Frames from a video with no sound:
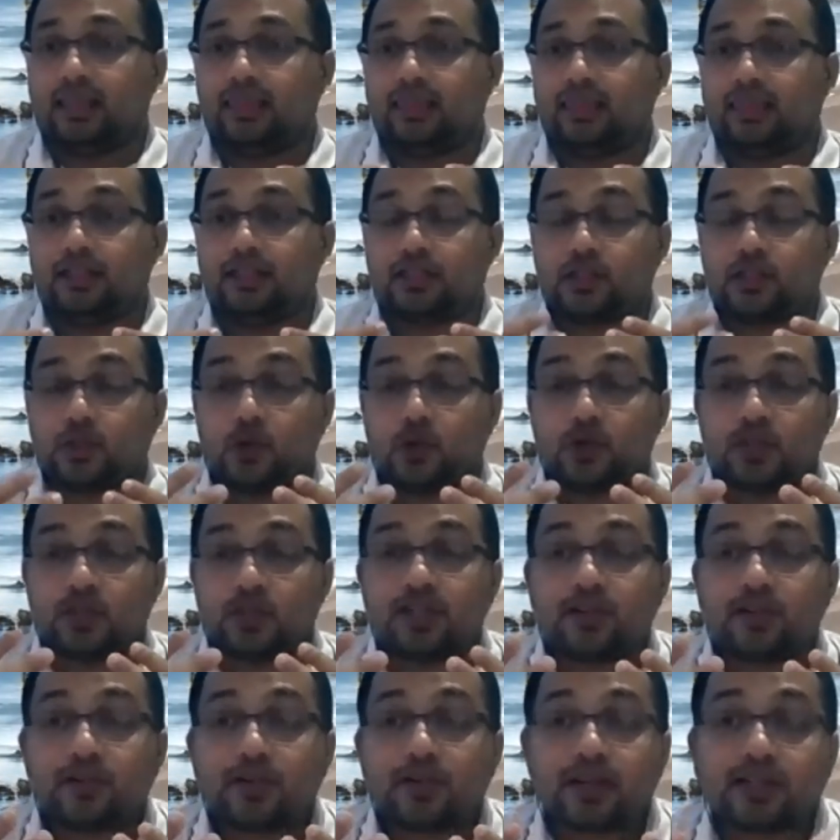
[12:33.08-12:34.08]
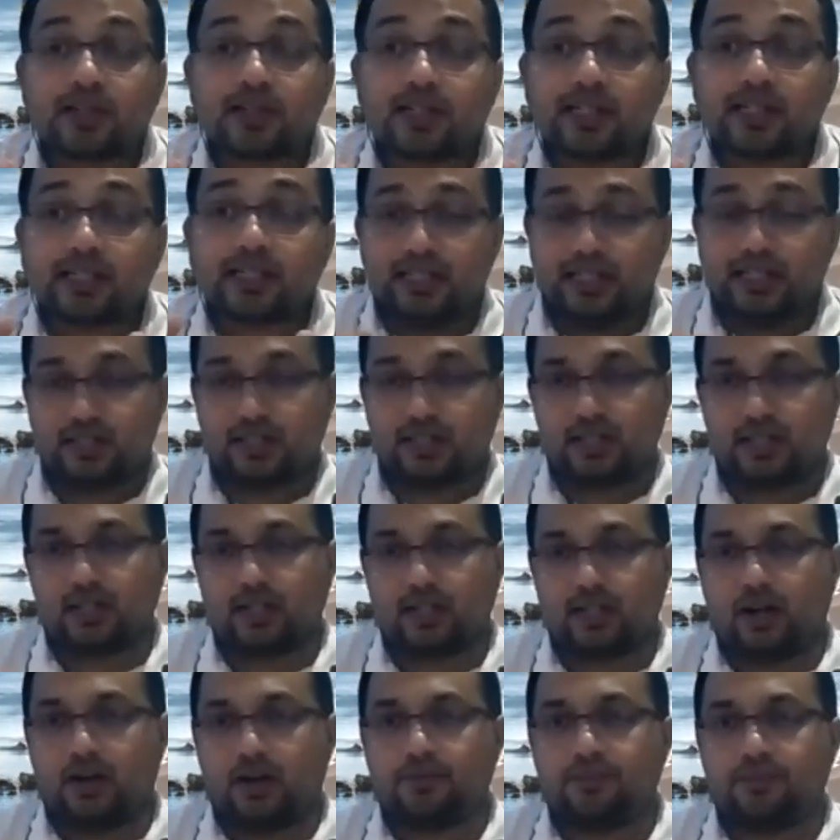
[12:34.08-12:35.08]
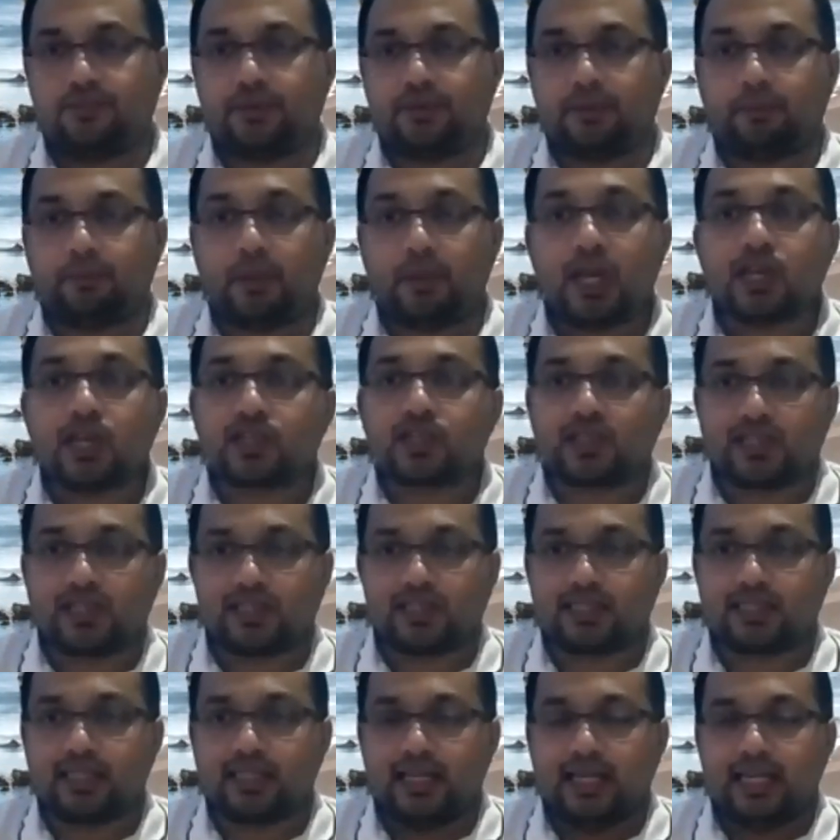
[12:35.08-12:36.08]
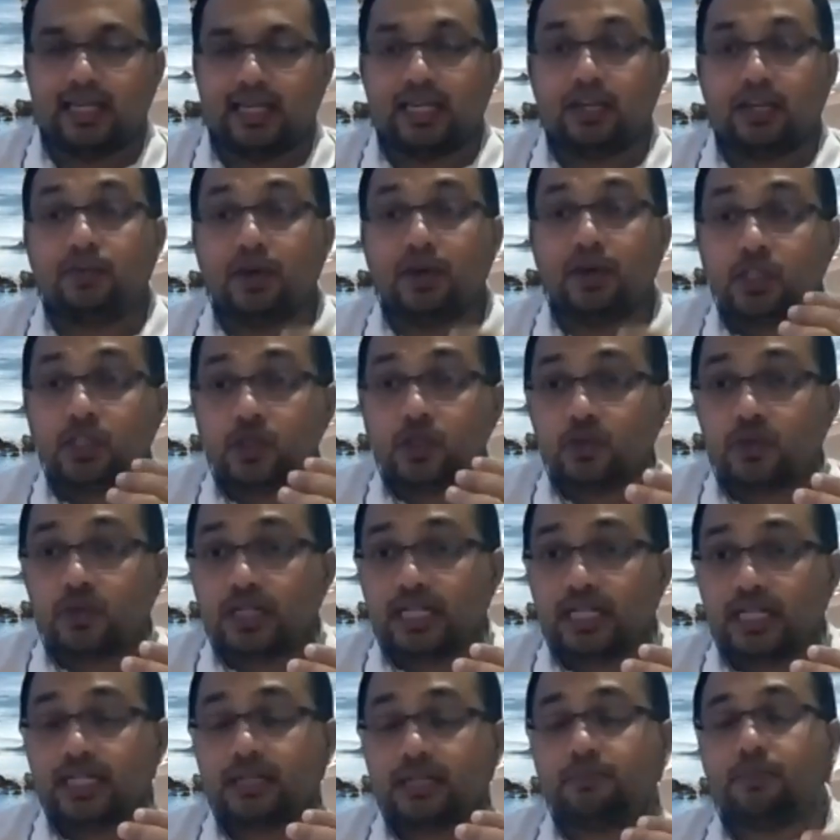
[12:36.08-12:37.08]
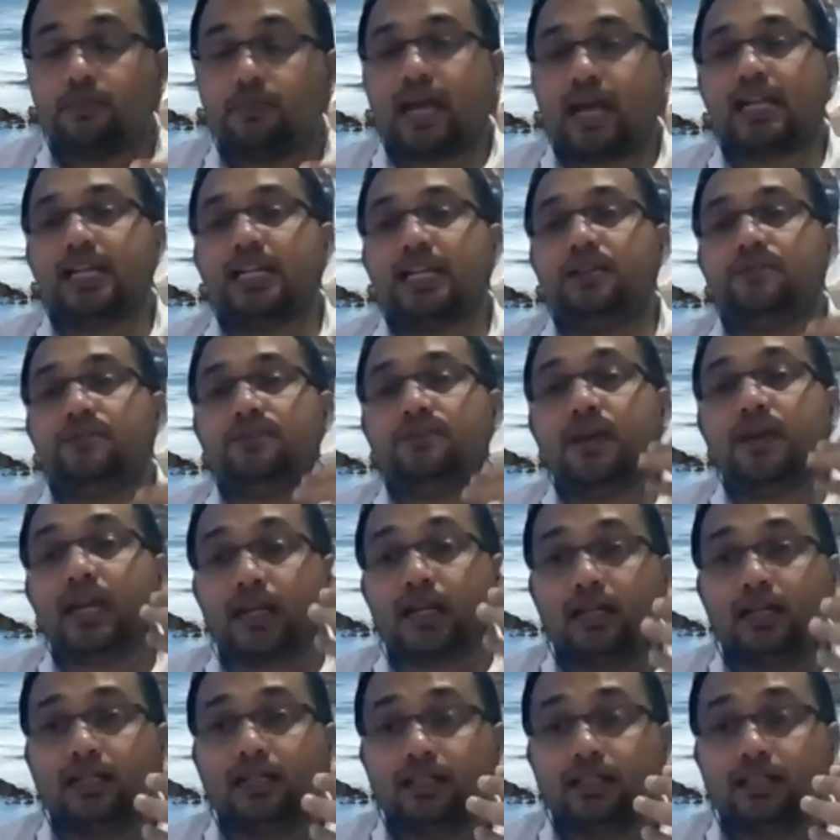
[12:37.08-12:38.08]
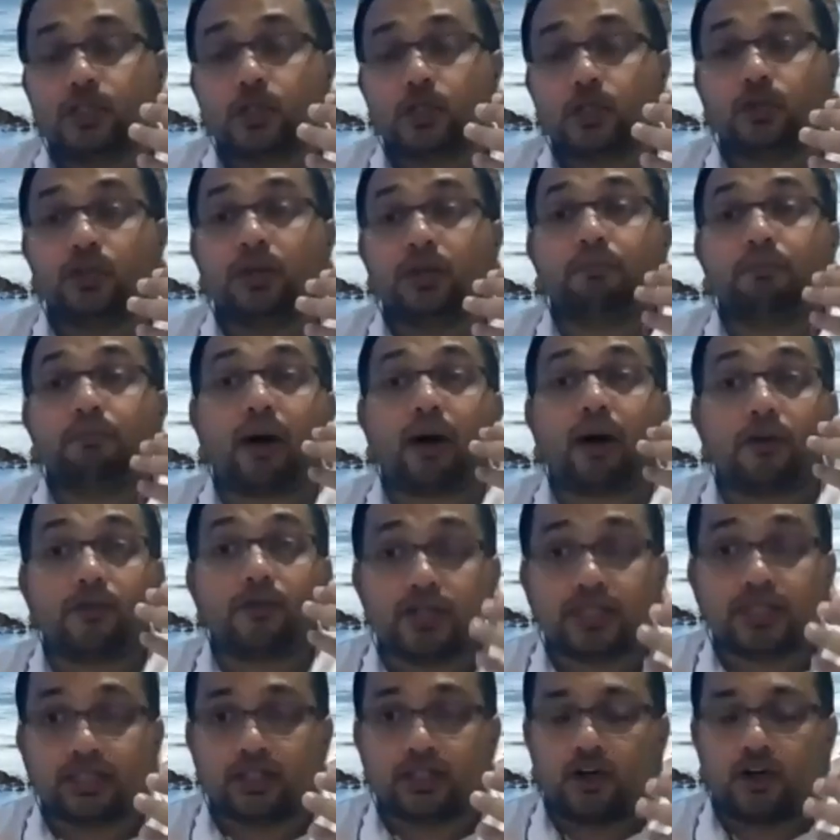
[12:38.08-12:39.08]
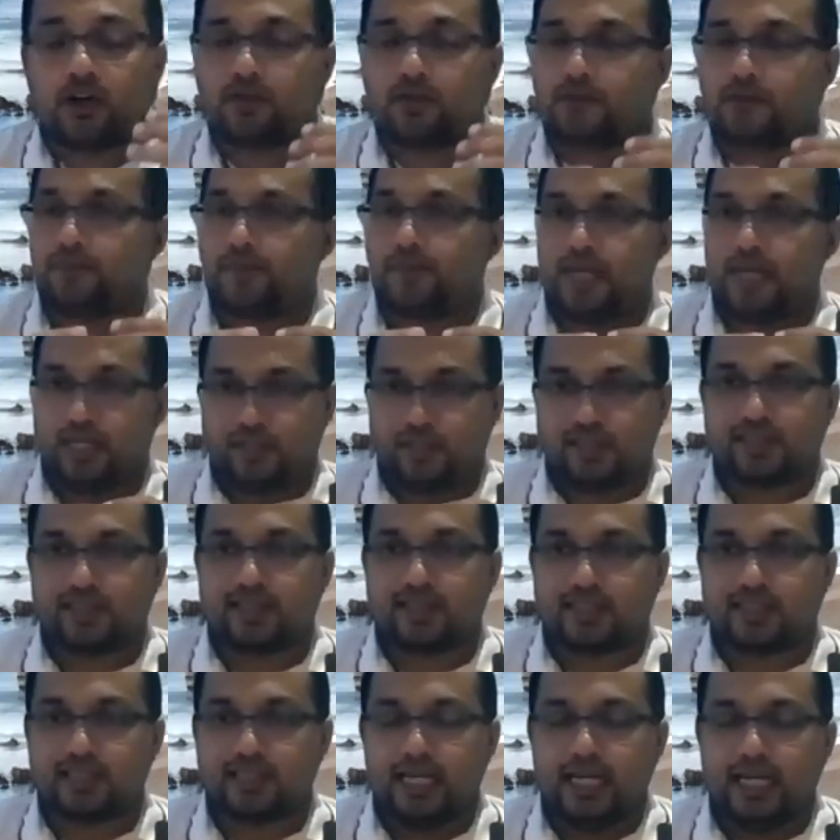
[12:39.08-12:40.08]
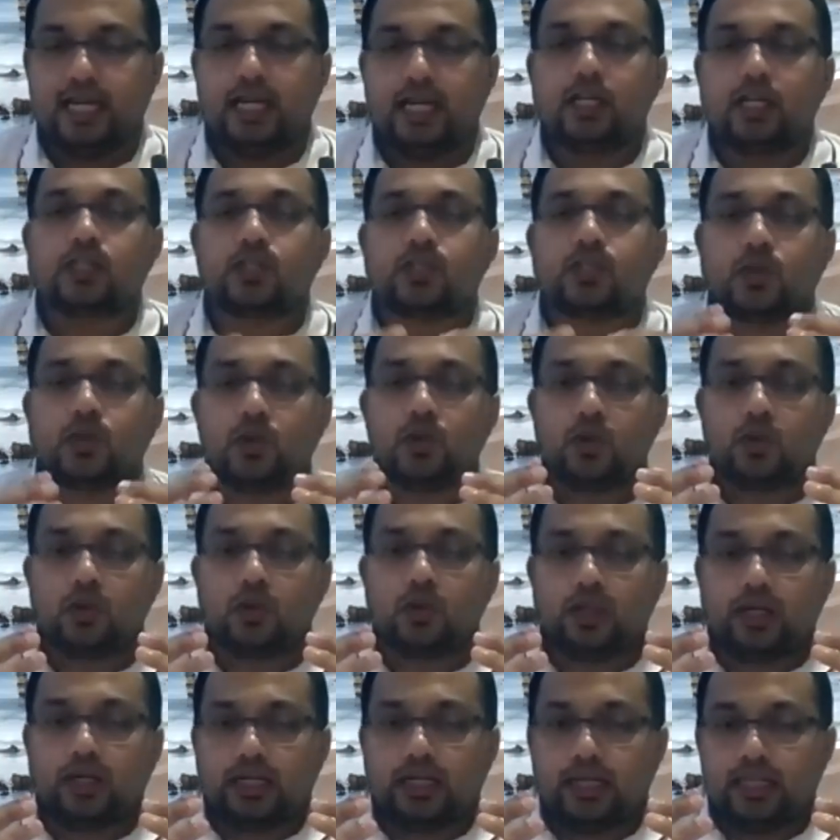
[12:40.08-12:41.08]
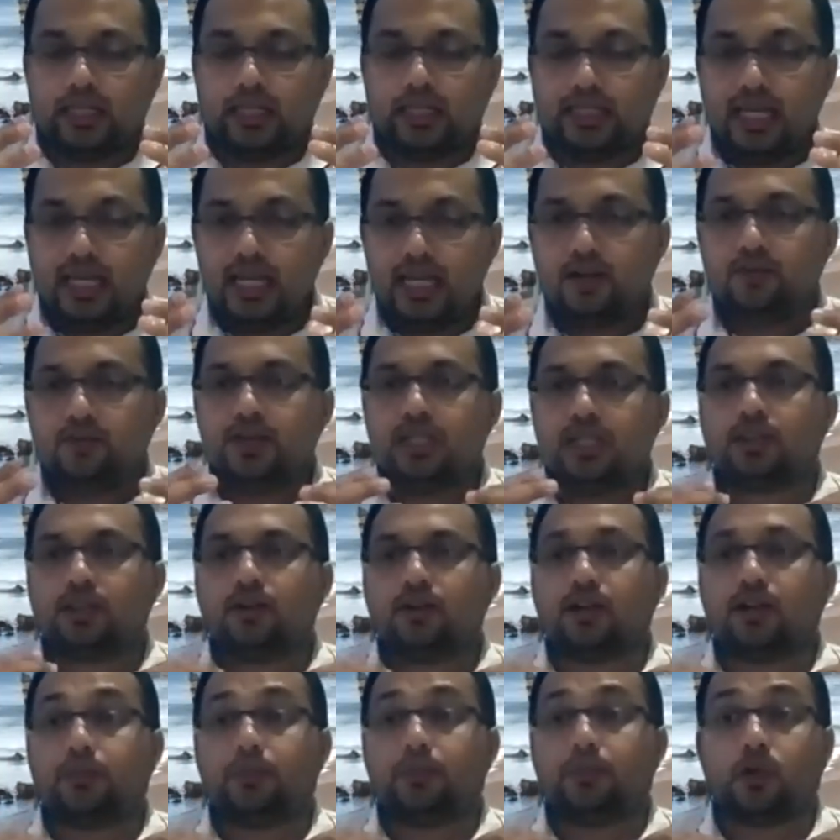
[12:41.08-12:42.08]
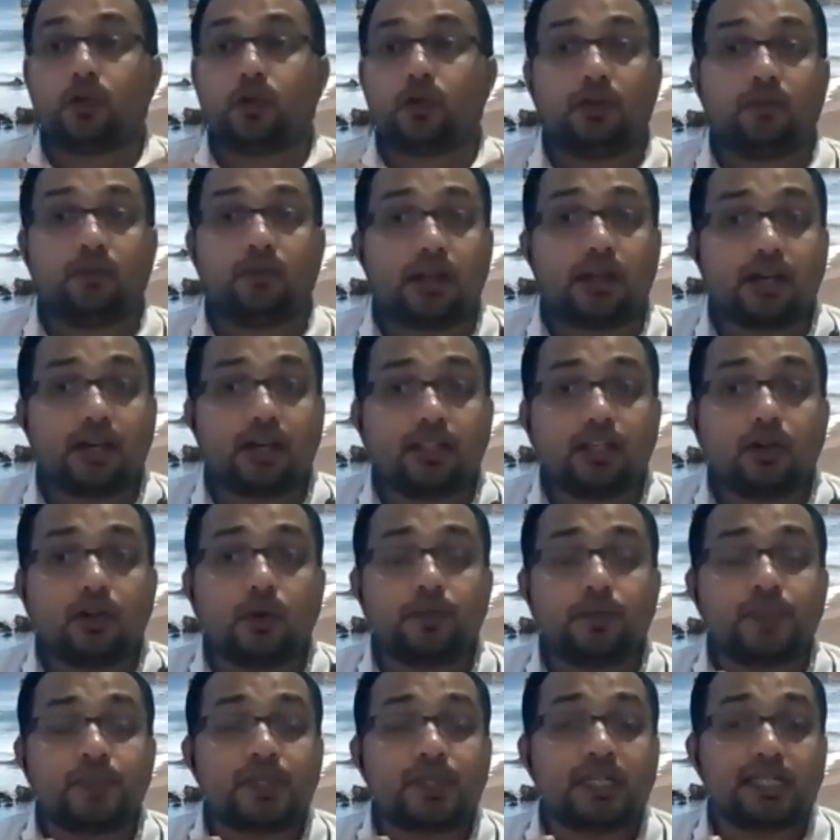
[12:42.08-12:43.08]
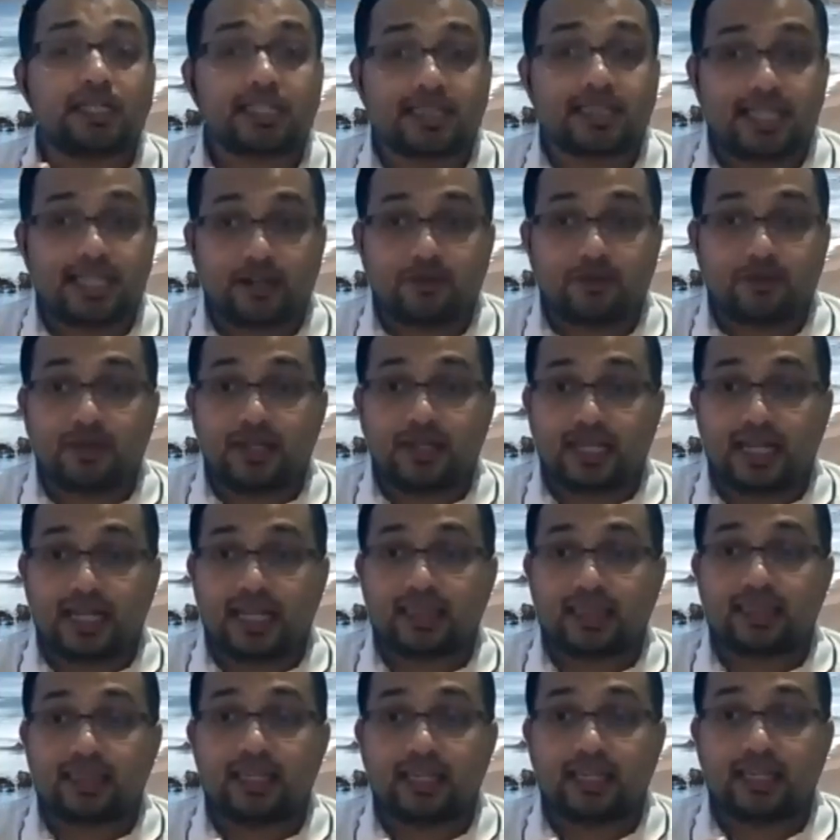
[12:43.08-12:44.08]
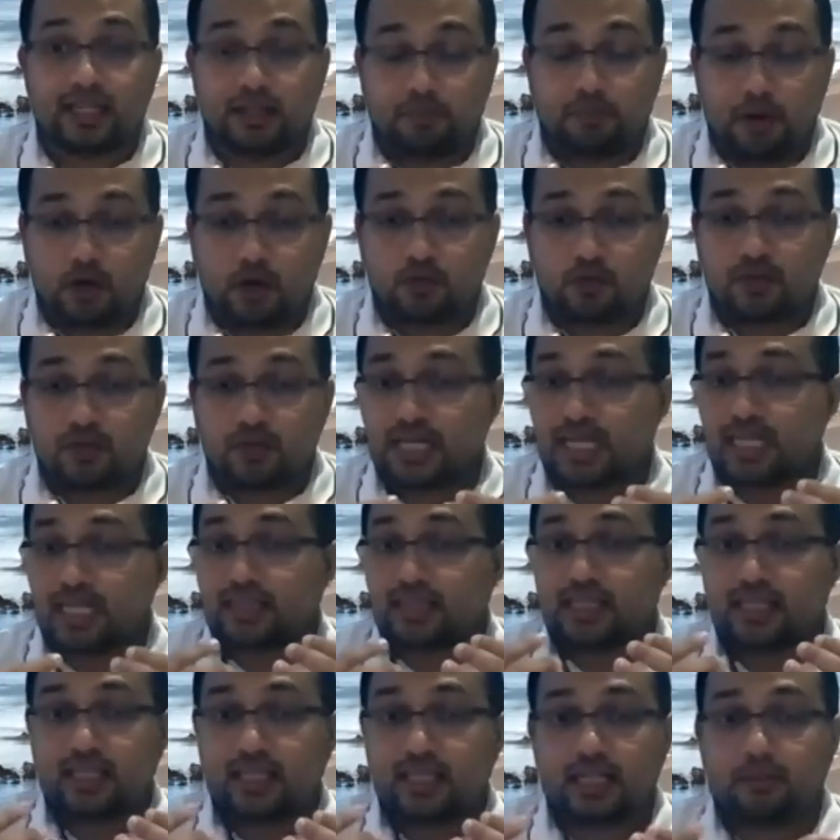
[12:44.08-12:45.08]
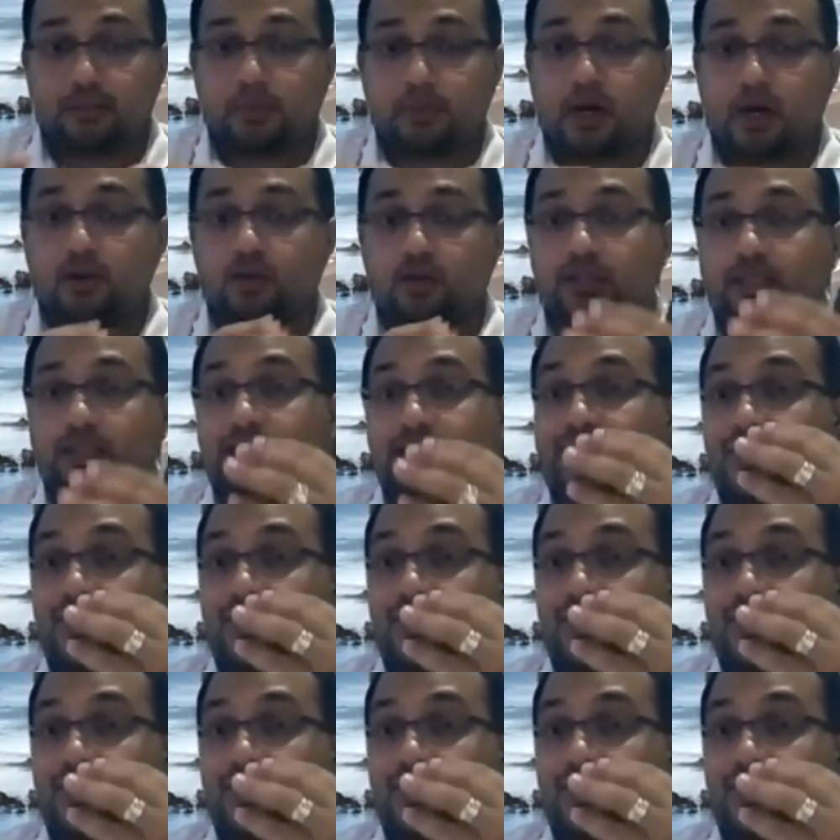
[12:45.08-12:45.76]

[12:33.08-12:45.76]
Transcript: the social recognition of patients, eventually badly affect to the power of patients. So then we thought about, okay, what are the options that we can think about? We can think about a